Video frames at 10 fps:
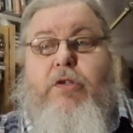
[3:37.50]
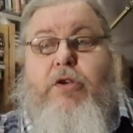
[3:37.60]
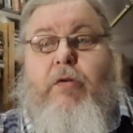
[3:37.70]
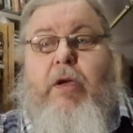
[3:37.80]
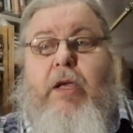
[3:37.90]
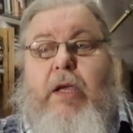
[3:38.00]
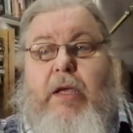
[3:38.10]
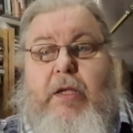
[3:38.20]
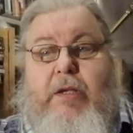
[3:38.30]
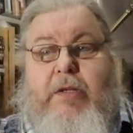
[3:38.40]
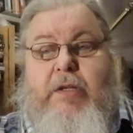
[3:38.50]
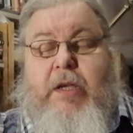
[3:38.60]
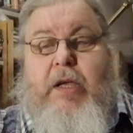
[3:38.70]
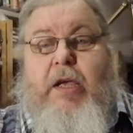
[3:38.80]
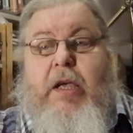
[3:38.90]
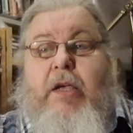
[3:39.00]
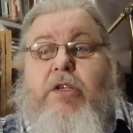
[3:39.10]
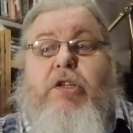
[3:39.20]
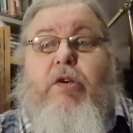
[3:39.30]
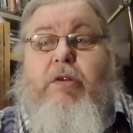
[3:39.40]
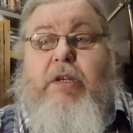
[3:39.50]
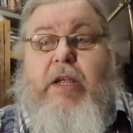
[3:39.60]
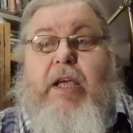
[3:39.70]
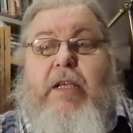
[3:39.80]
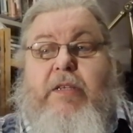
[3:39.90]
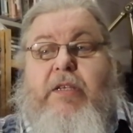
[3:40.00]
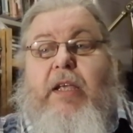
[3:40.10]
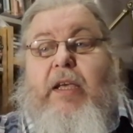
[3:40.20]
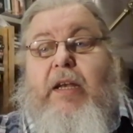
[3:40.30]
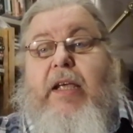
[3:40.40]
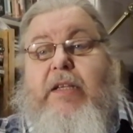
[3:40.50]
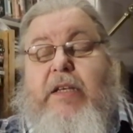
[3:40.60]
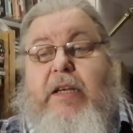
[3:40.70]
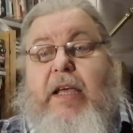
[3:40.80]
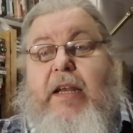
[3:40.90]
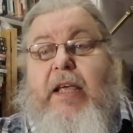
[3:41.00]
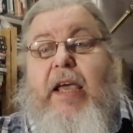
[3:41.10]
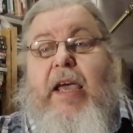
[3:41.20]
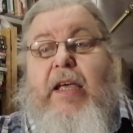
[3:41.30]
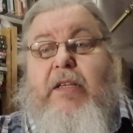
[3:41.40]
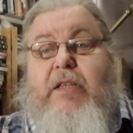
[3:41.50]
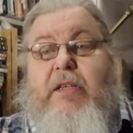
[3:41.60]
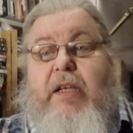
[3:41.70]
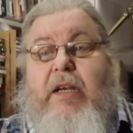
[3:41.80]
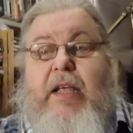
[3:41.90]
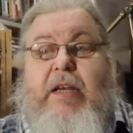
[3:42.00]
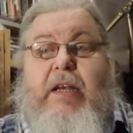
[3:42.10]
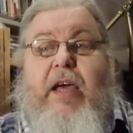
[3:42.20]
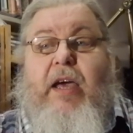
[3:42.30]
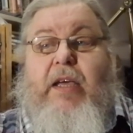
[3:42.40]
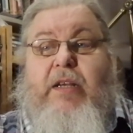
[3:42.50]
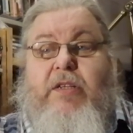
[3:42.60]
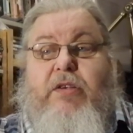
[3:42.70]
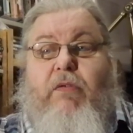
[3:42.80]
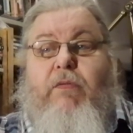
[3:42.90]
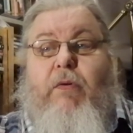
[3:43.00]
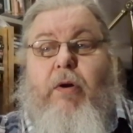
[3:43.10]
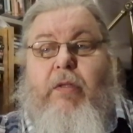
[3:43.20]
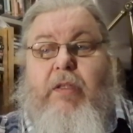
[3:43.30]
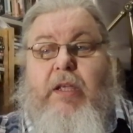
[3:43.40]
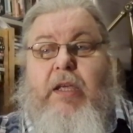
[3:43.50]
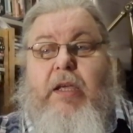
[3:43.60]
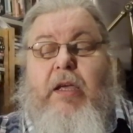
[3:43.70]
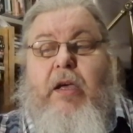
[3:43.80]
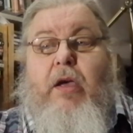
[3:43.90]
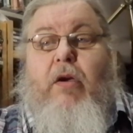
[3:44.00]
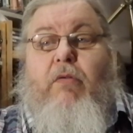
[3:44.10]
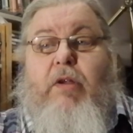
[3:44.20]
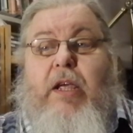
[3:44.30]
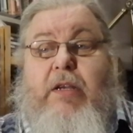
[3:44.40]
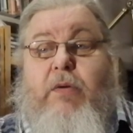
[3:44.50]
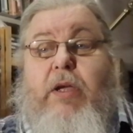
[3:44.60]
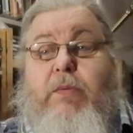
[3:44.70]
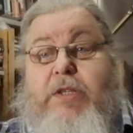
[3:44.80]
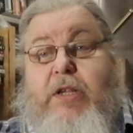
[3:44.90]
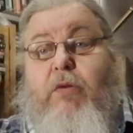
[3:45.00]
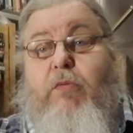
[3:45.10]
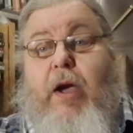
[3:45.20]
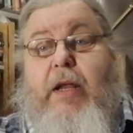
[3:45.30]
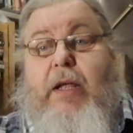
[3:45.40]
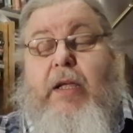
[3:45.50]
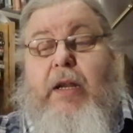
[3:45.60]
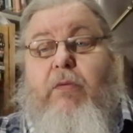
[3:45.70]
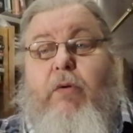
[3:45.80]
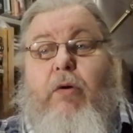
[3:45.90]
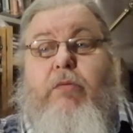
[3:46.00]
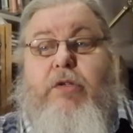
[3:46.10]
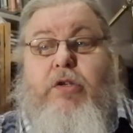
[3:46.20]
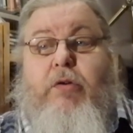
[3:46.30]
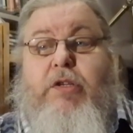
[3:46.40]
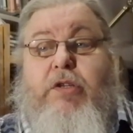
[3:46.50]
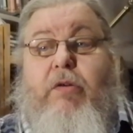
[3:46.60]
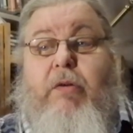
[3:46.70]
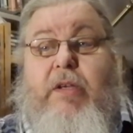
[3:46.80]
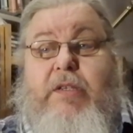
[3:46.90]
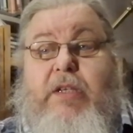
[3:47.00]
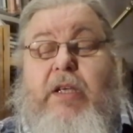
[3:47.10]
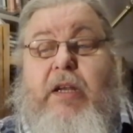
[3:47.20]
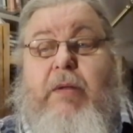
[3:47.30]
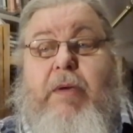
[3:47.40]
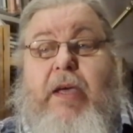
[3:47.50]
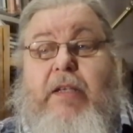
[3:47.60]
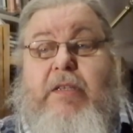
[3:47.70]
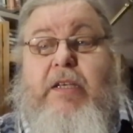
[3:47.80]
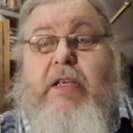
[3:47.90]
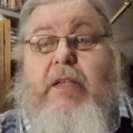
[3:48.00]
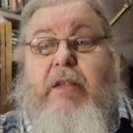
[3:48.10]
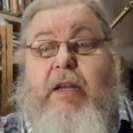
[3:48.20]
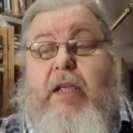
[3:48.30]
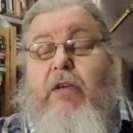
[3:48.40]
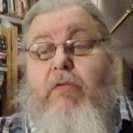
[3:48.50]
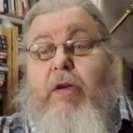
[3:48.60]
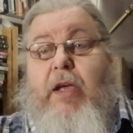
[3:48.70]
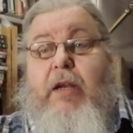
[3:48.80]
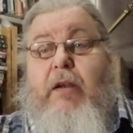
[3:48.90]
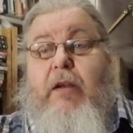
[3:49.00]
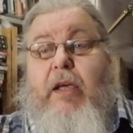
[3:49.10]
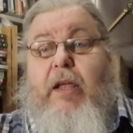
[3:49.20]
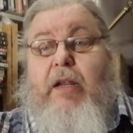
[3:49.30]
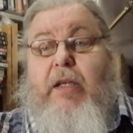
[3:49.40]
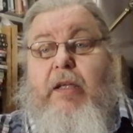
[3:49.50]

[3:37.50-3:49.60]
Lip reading: during his student days, like in 1888 and 89 and so forth, he was still writing, and he wrote short stories in a magazine that he created at